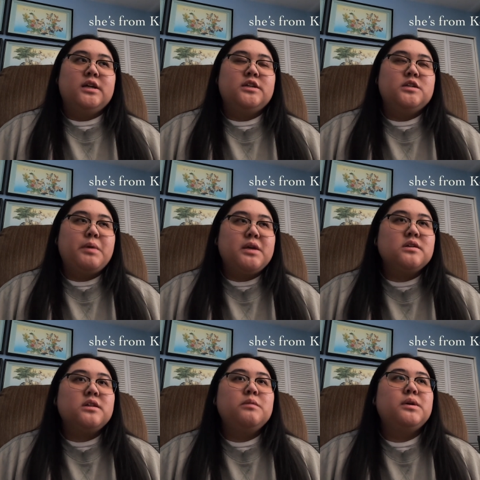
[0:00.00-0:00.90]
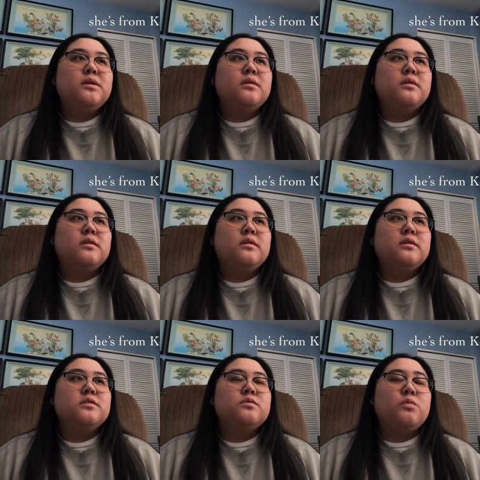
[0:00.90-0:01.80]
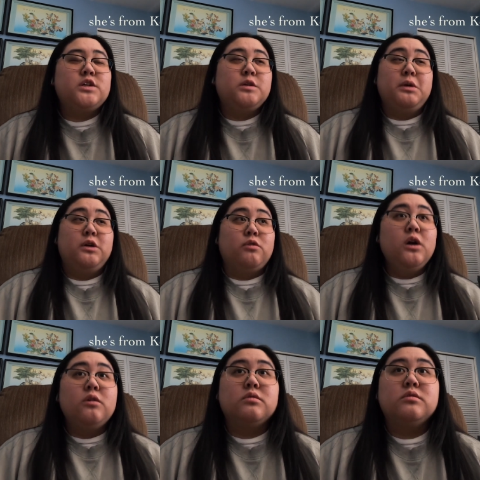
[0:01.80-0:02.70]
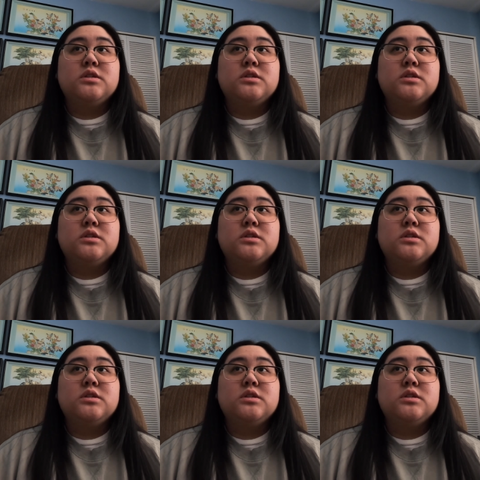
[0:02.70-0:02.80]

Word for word: And she's basically been watching me grow